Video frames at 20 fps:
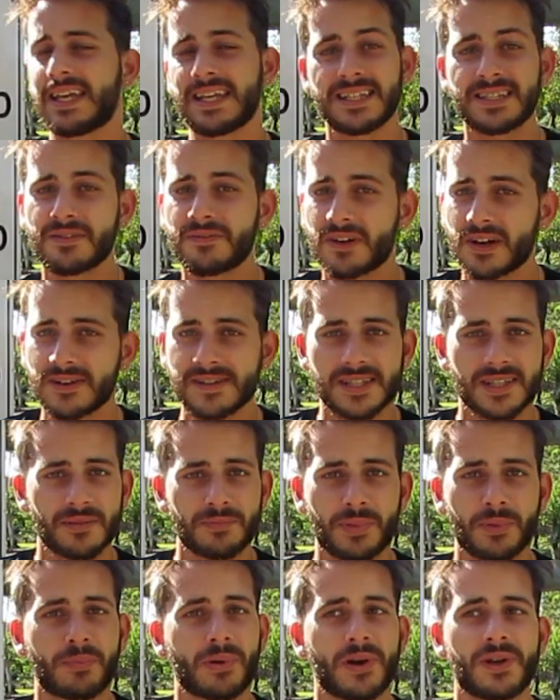is a very
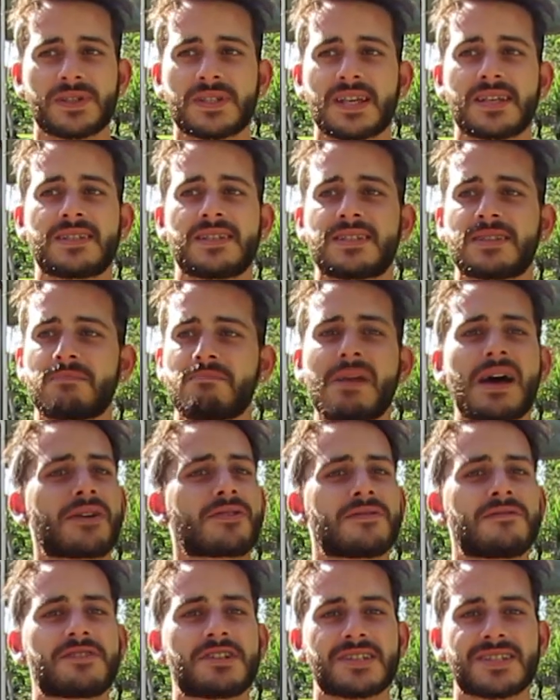simple process. It's a
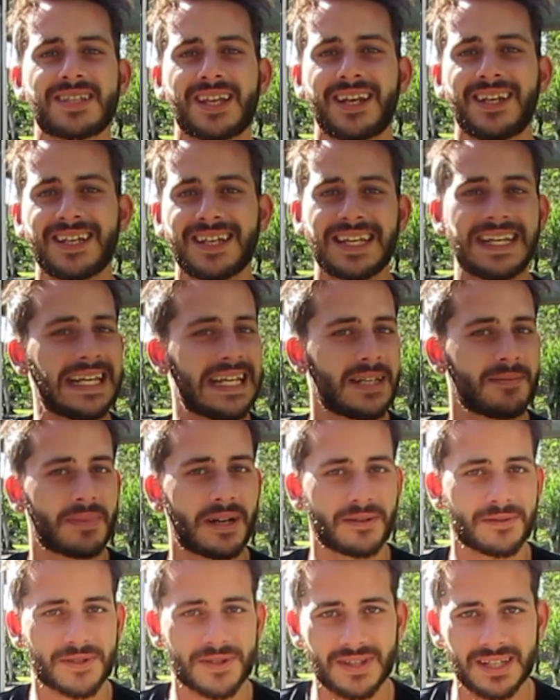matter of just sending an
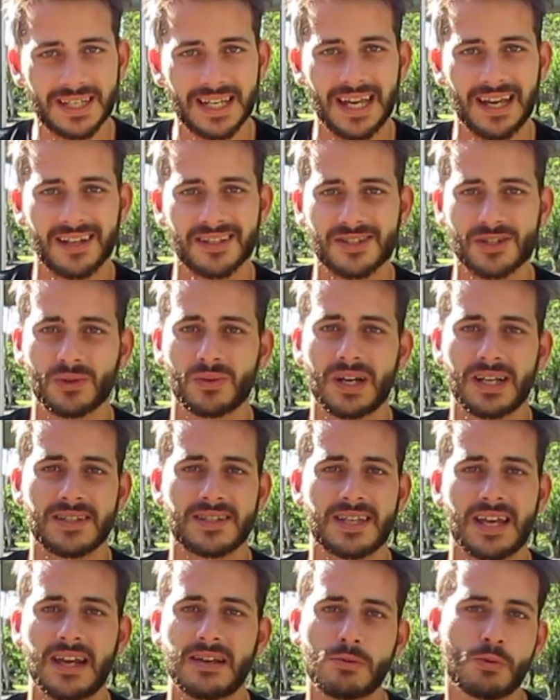email to the council and
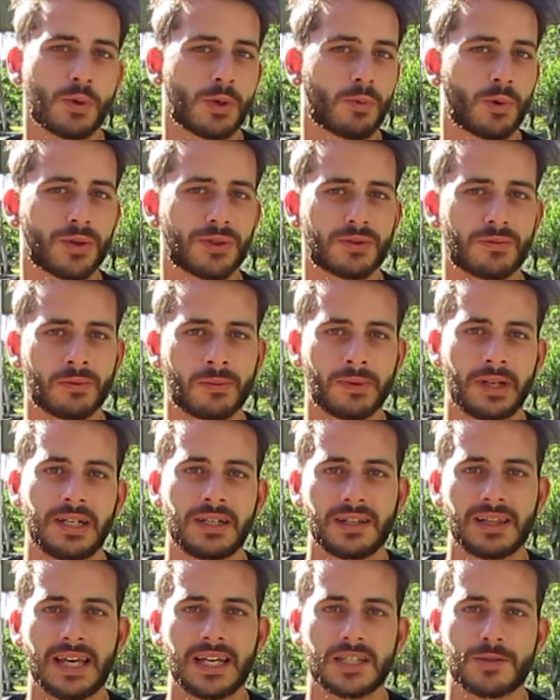saying that we want the
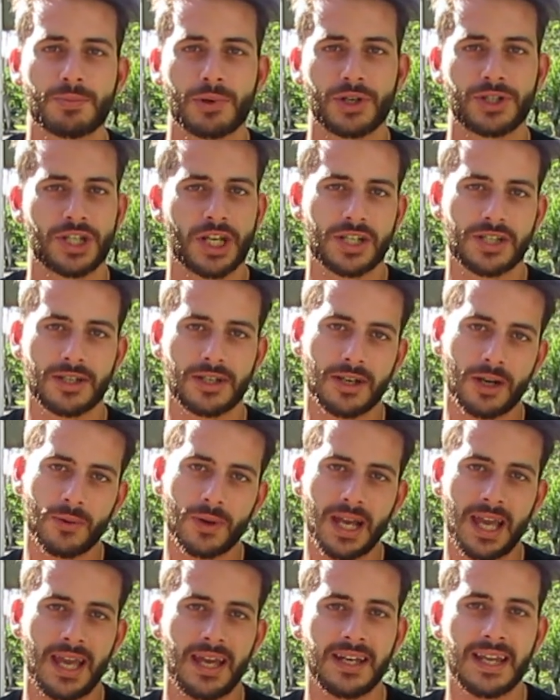Warrina Lakes project to go
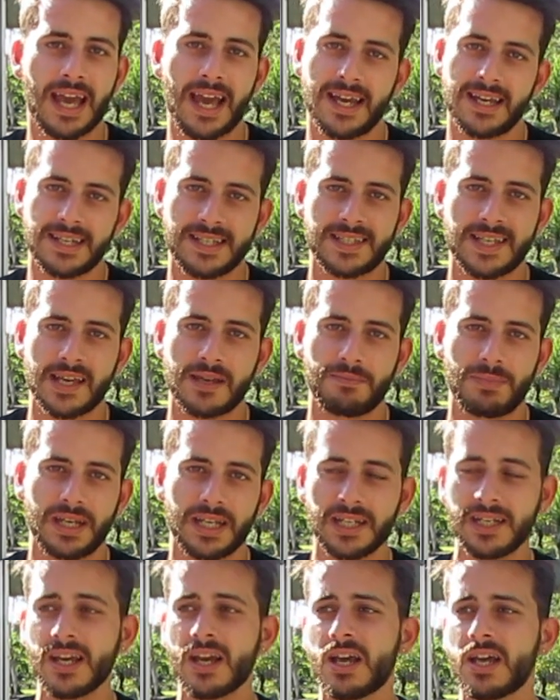ahead
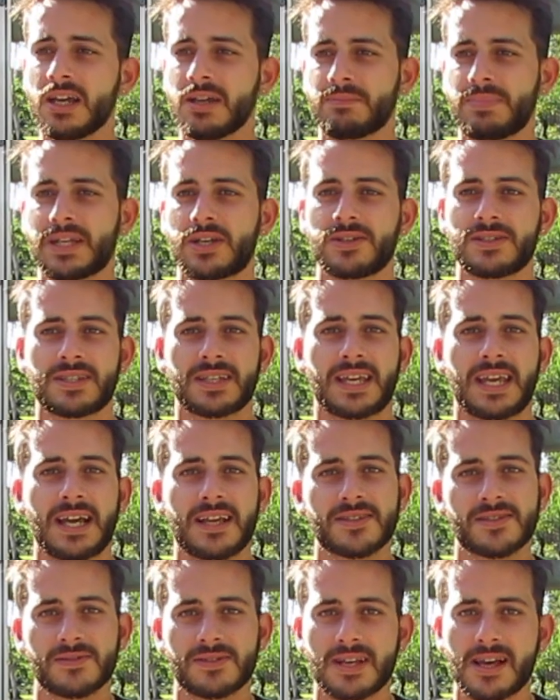ASAP because the
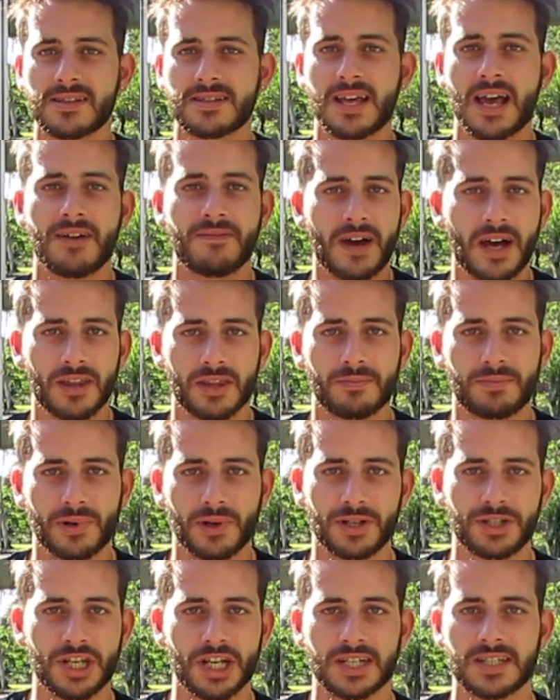council does have other
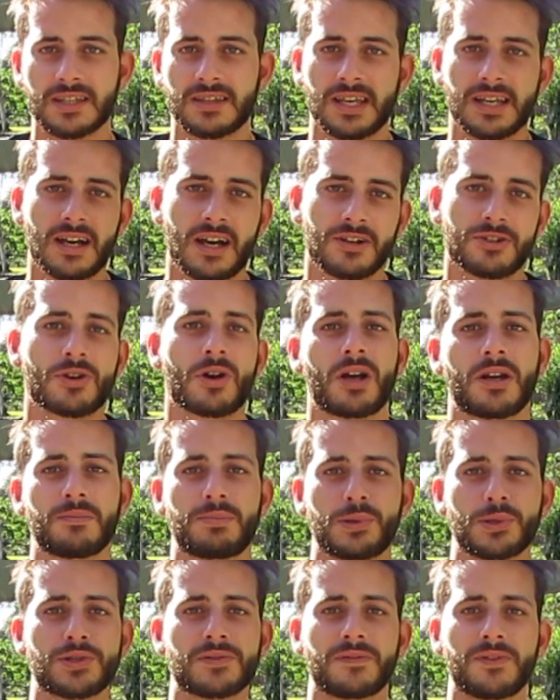projects that they are trying
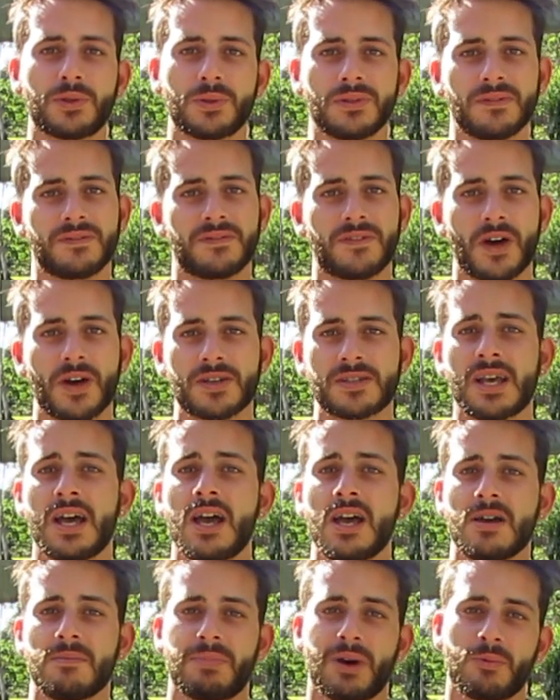to push forward first.
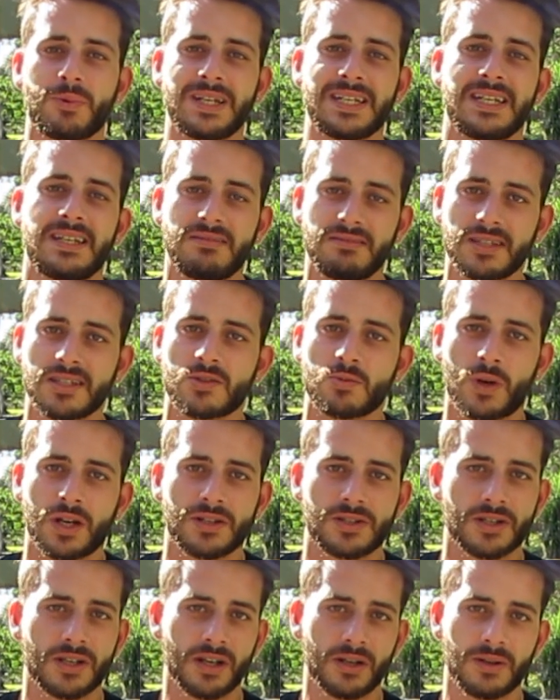But we need this one
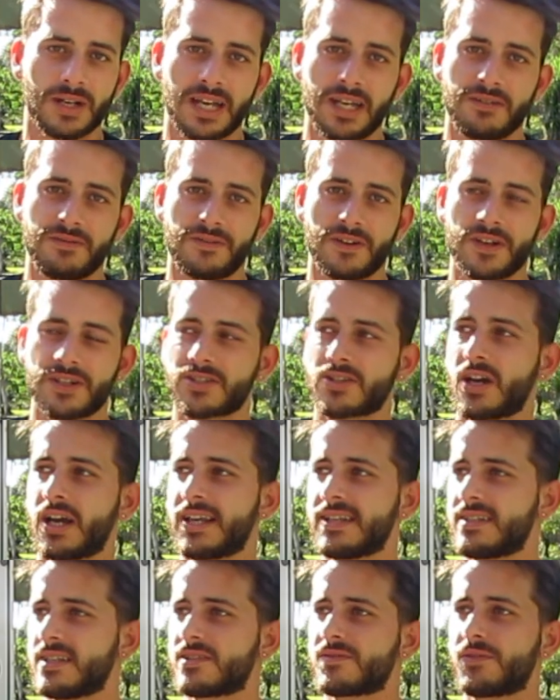to go ahead first,
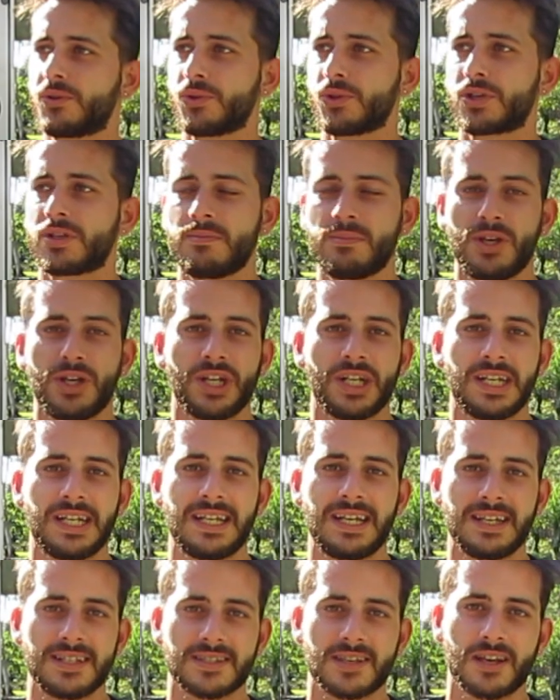guys. It's for the
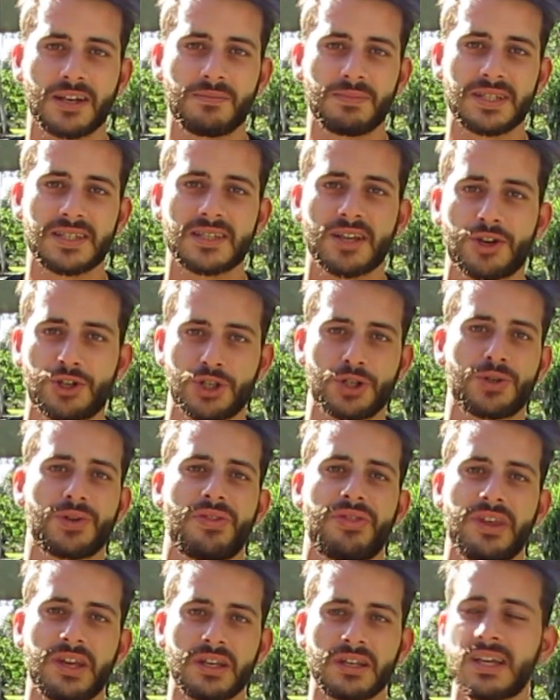community. It's going to be such a good
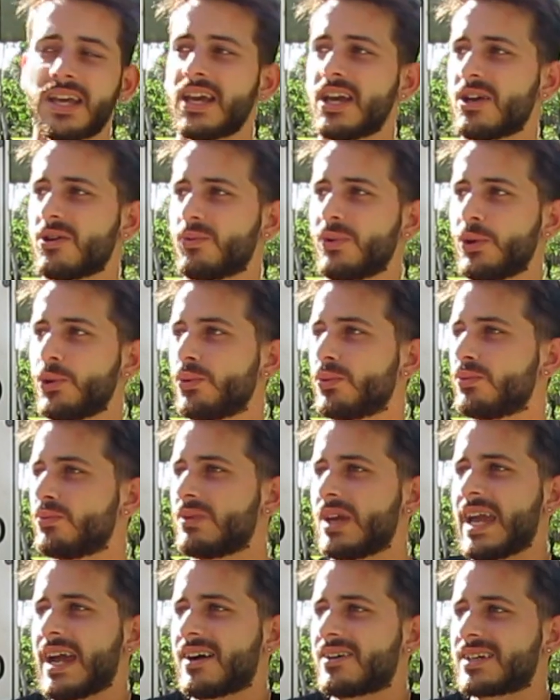thing. We,
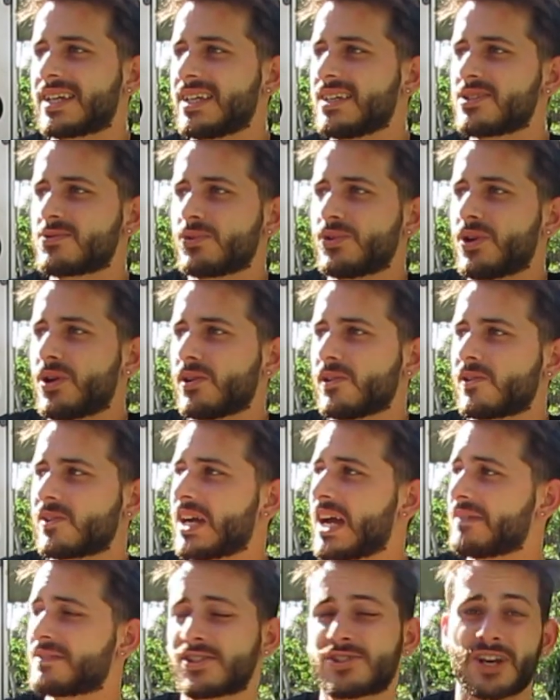our kids will no
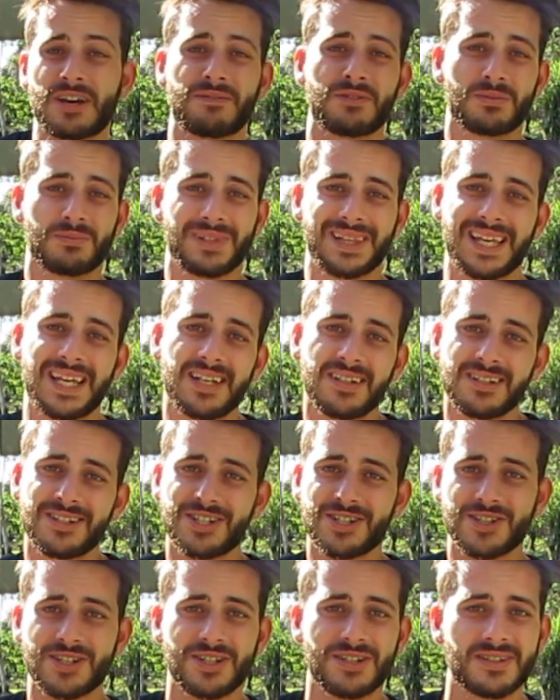longer have to travel to Malanda
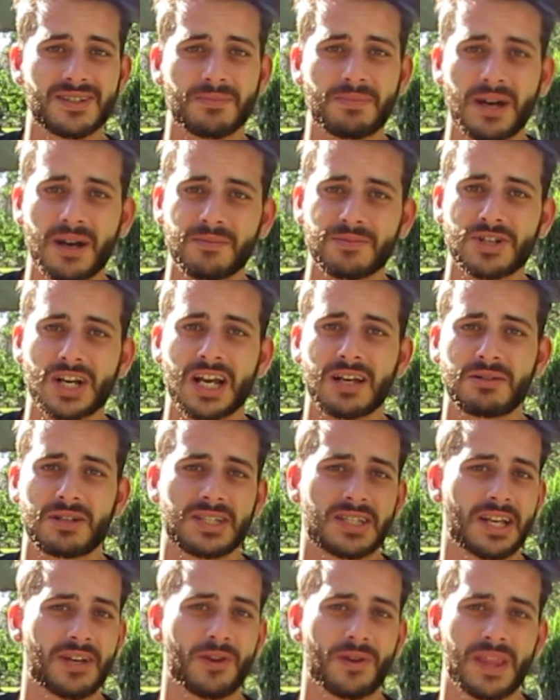just to use the pump track
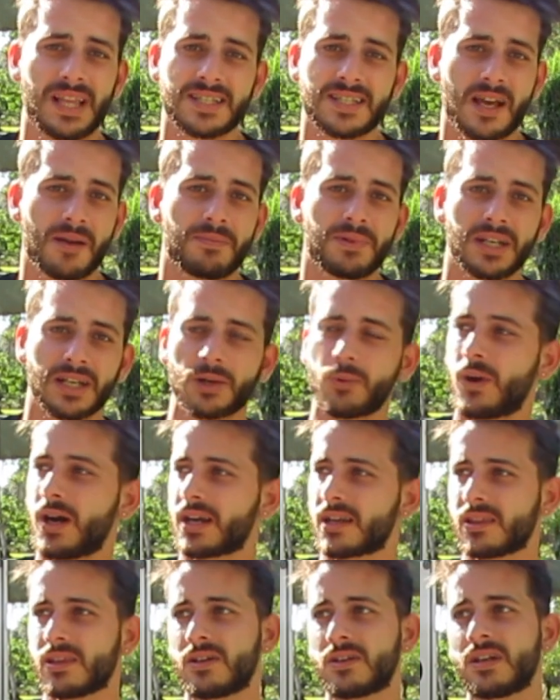because I know that's happening
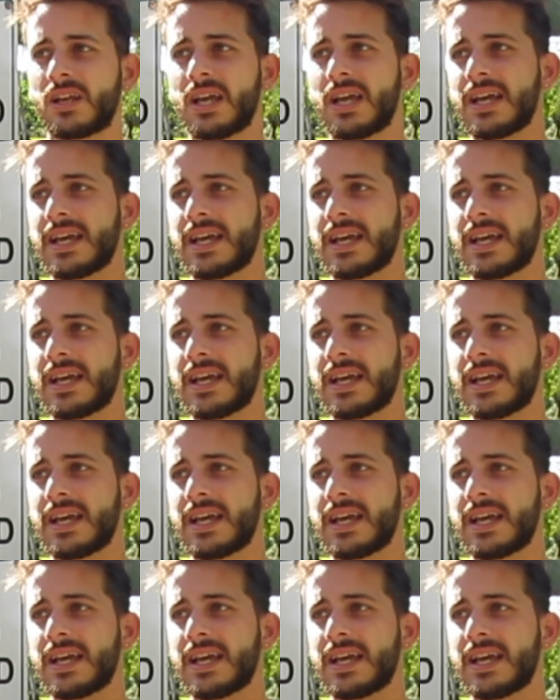quite a lot.